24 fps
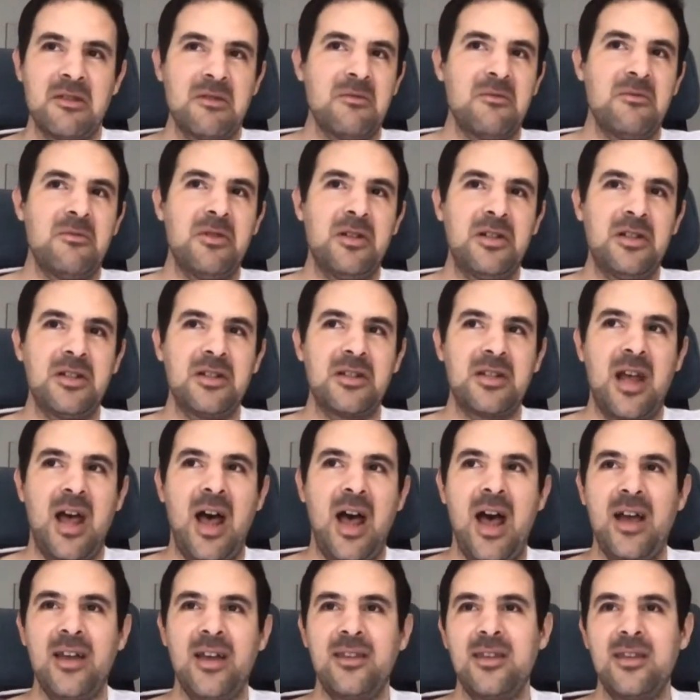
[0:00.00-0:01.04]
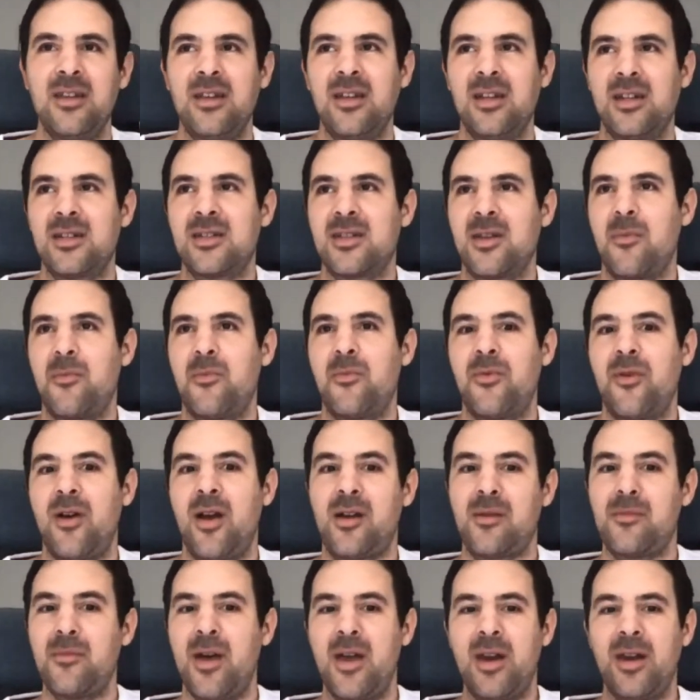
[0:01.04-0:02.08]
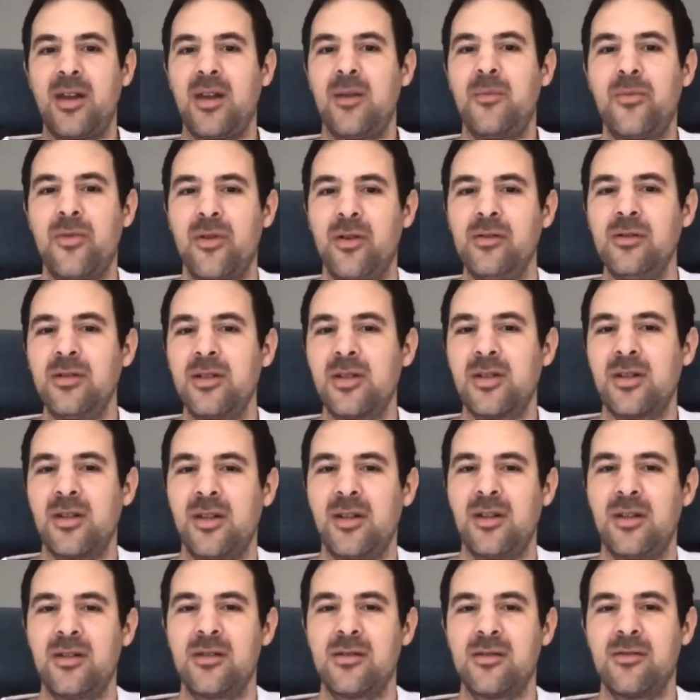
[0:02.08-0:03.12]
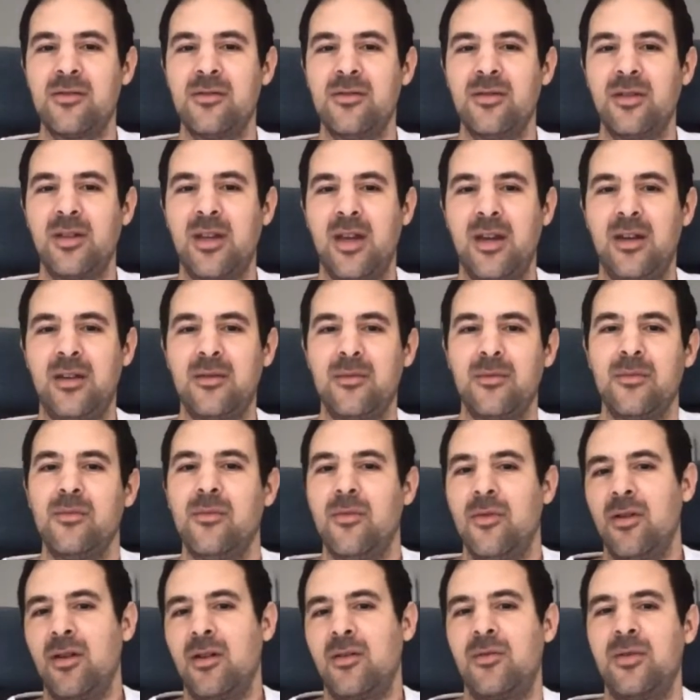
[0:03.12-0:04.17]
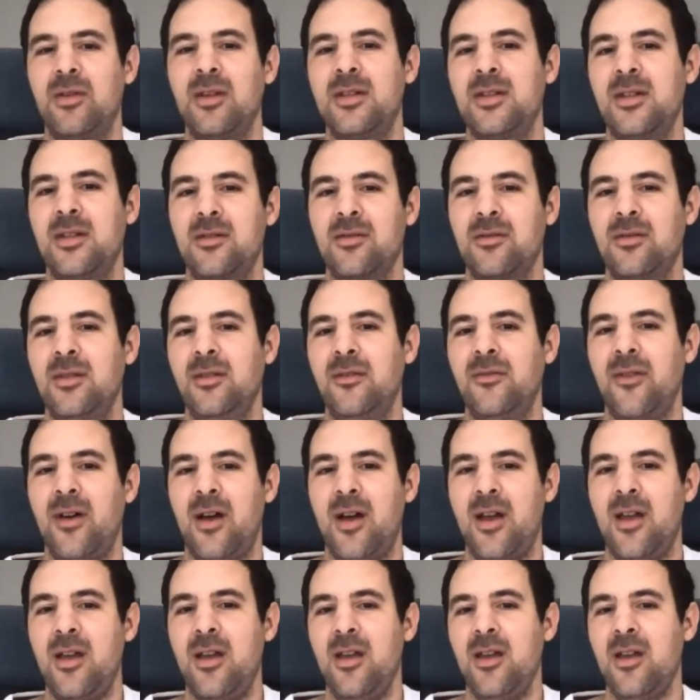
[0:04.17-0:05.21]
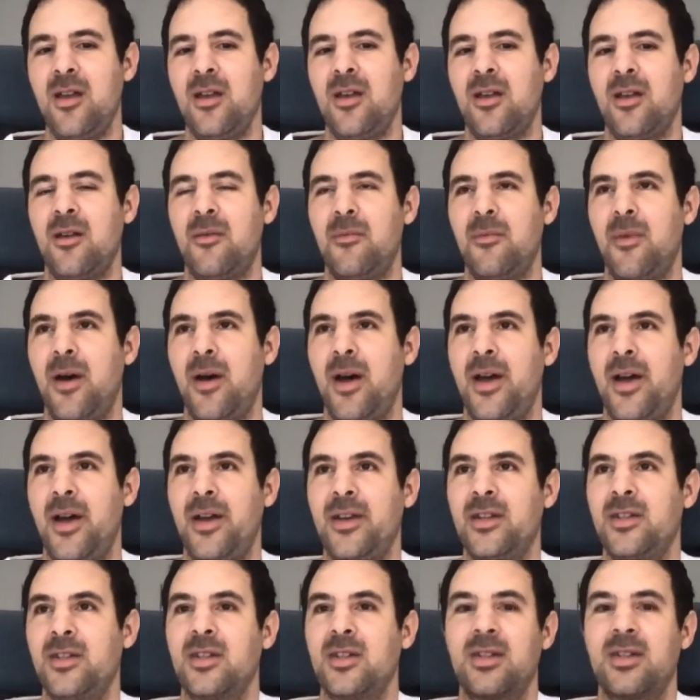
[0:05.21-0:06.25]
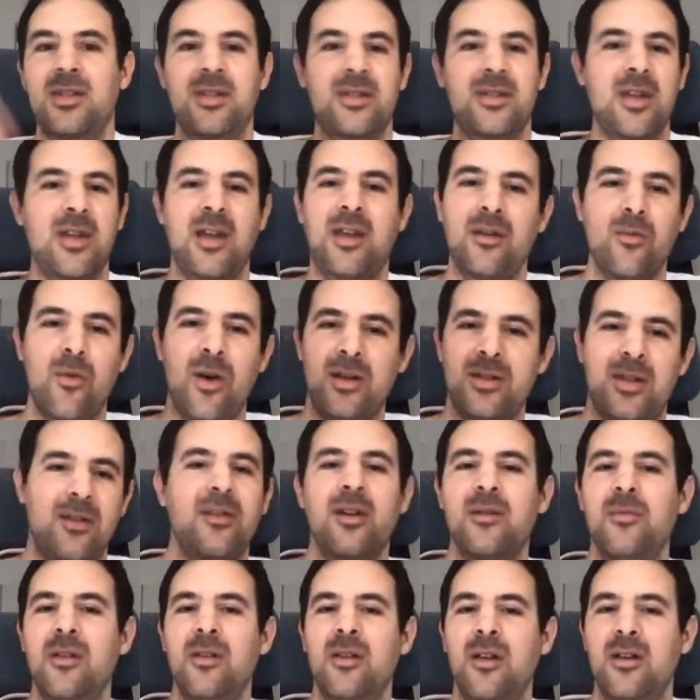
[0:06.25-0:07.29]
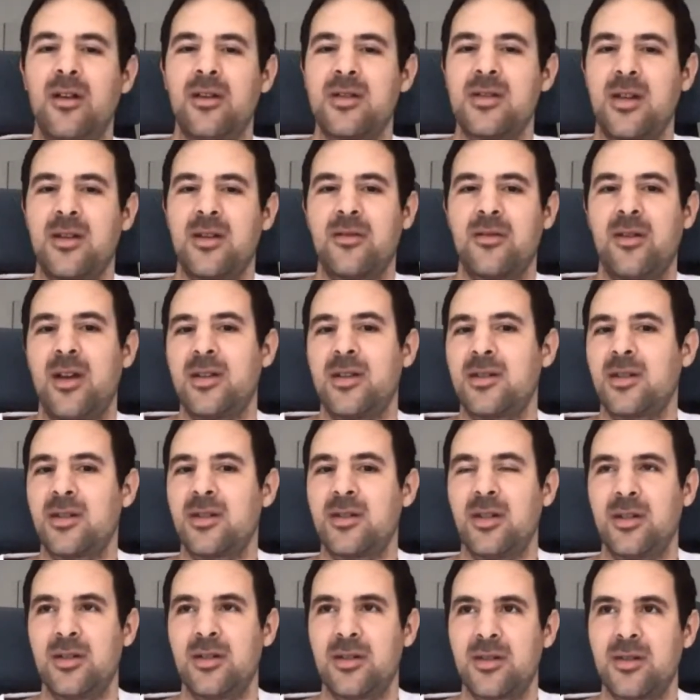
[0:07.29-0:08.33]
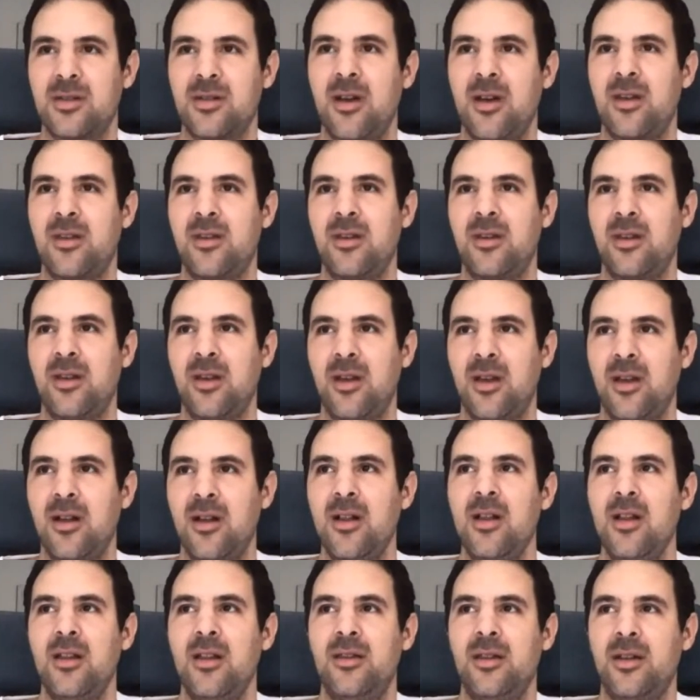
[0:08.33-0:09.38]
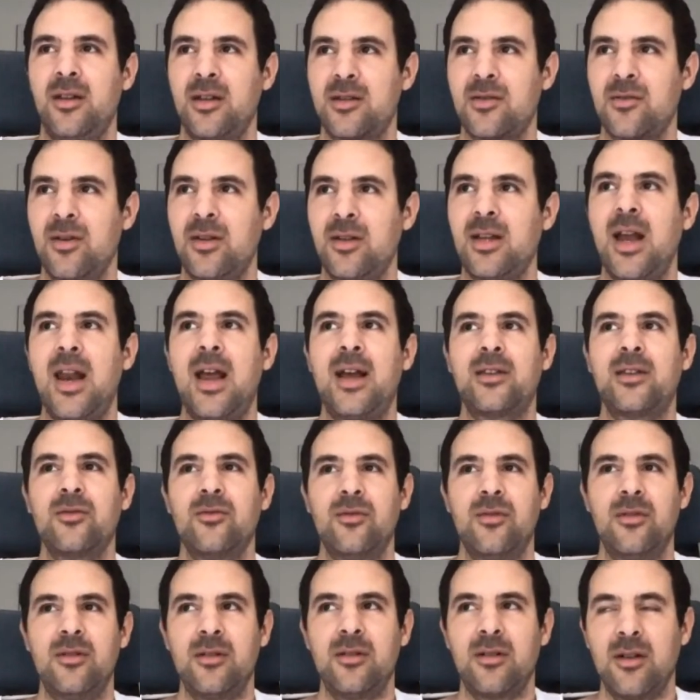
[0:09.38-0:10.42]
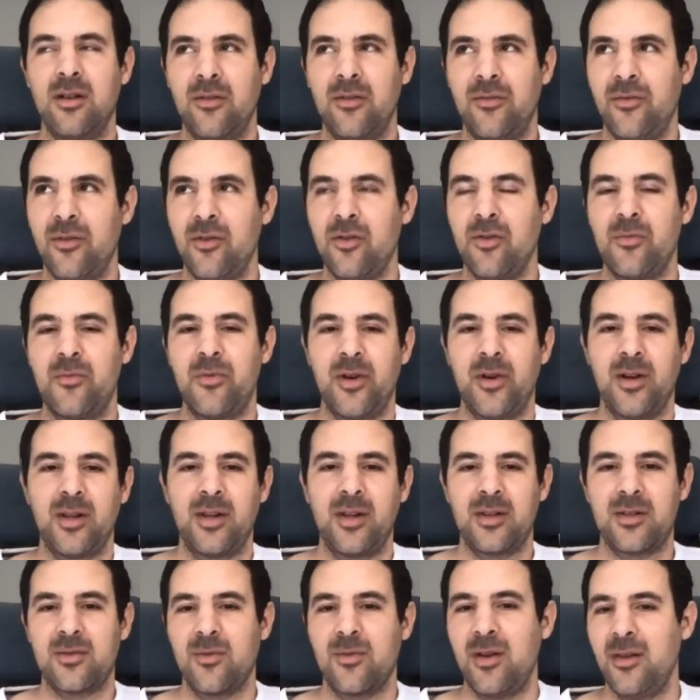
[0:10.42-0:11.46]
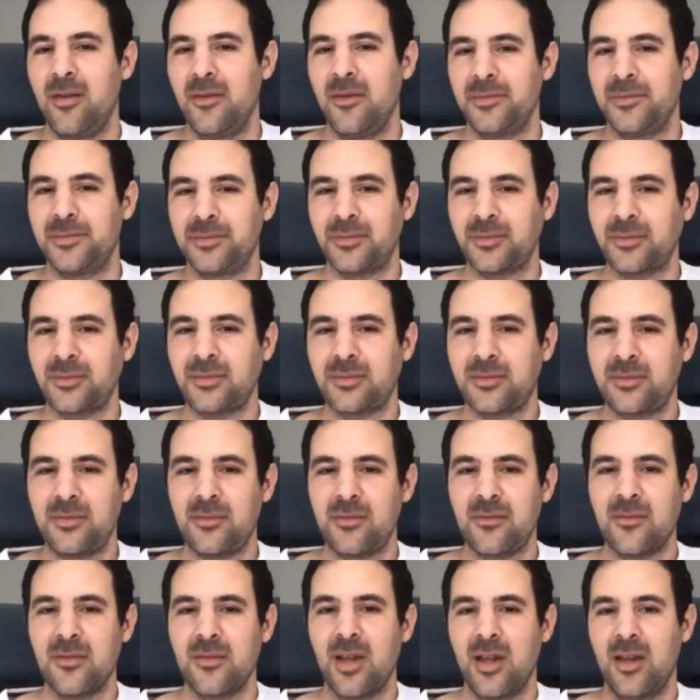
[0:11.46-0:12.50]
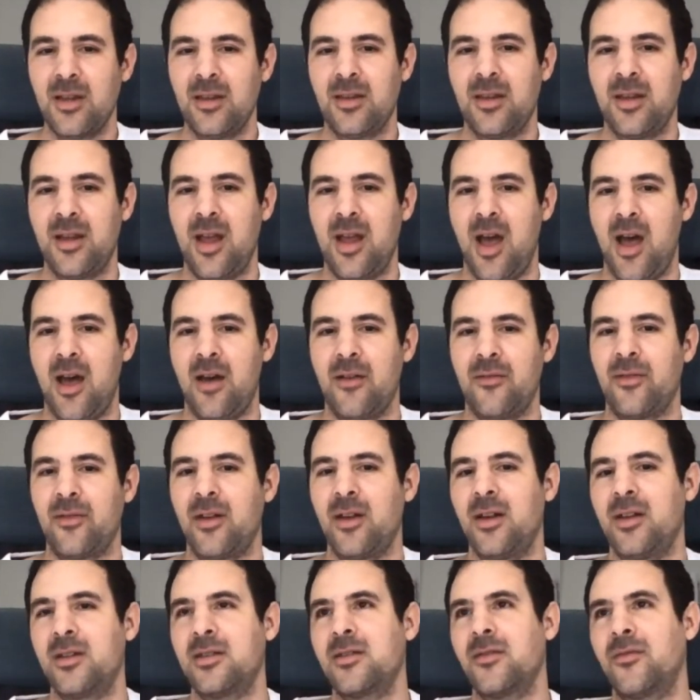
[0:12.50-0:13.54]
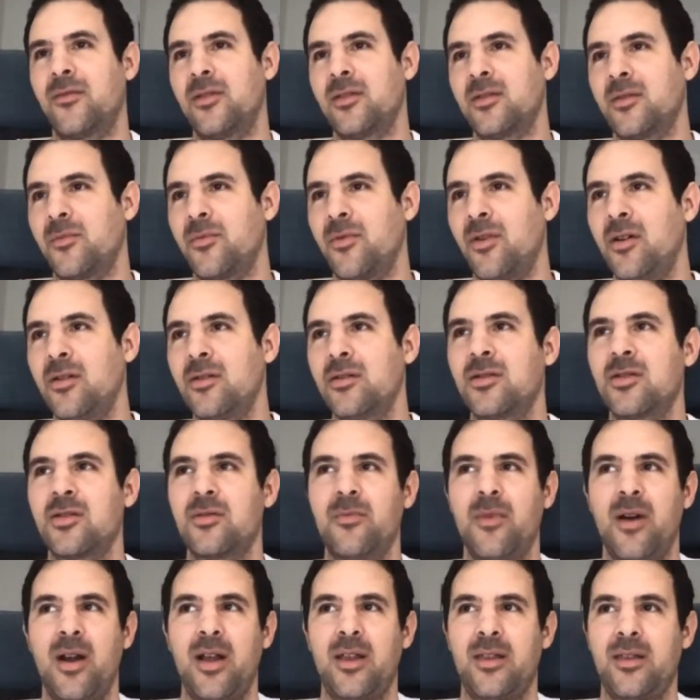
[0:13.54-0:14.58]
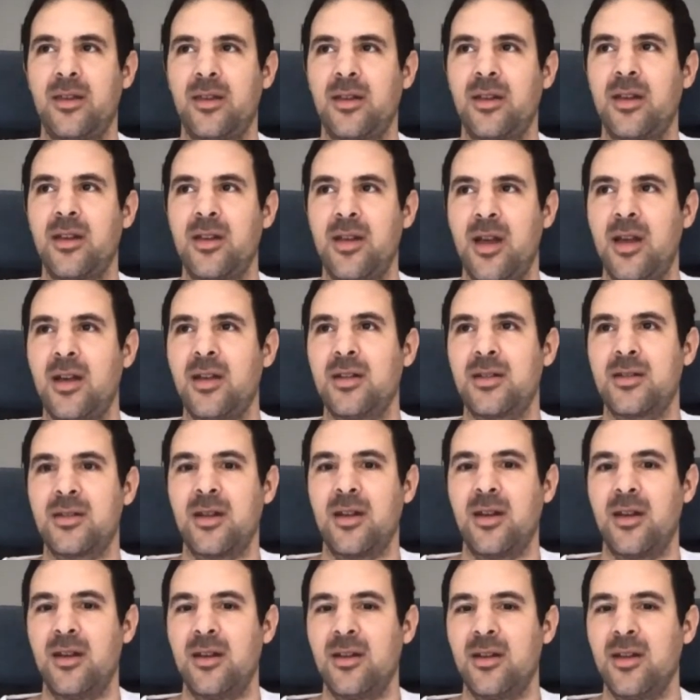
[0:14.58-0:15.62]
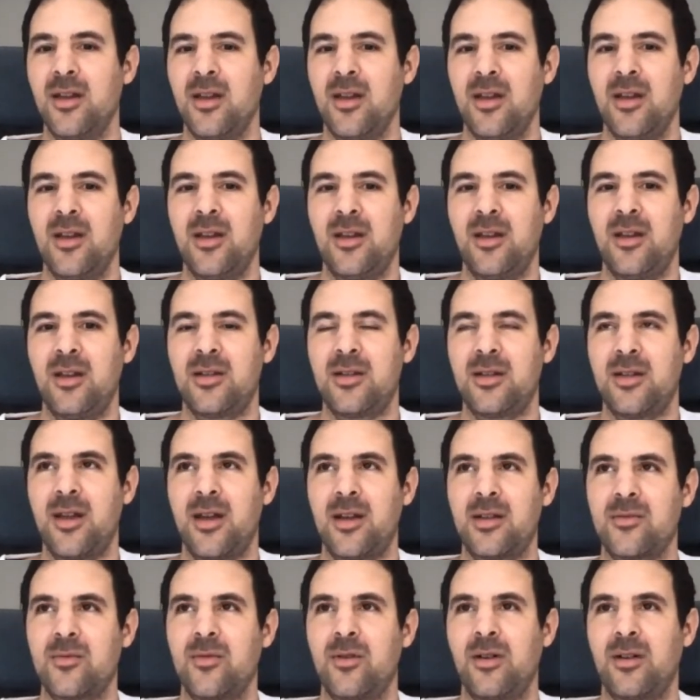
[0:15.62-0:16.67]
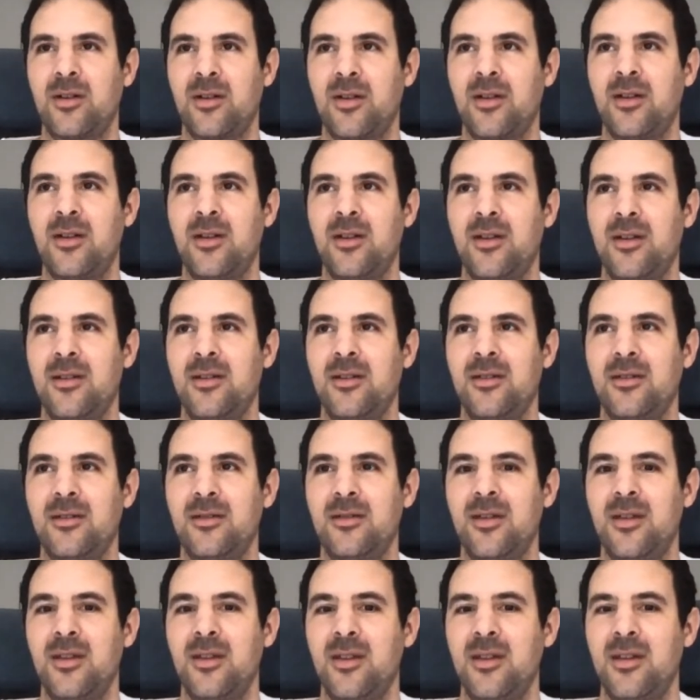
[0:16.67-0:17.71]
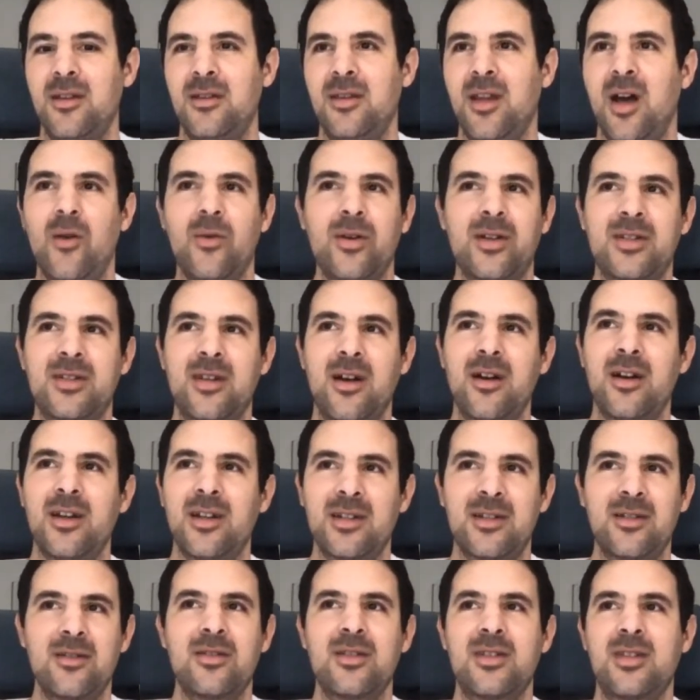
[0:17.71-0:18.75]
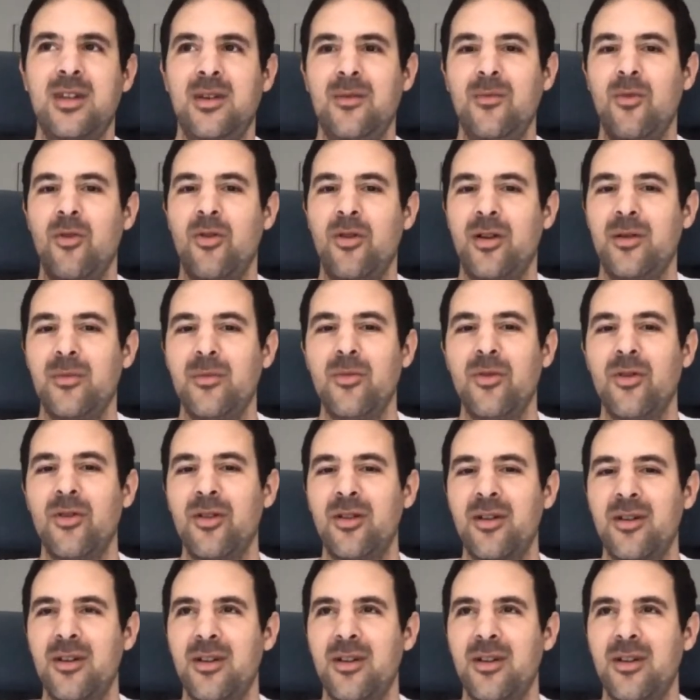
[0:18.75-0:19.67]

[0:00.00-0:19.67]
which is, I think it's a pragmatic approach into getting more liquidity into DeFi by just taking what's available on centralized exchanges. So I think it's great. I like the work of Loopring as well. We have a different approach, but I think it's a nice work. Now it's starting to see more and more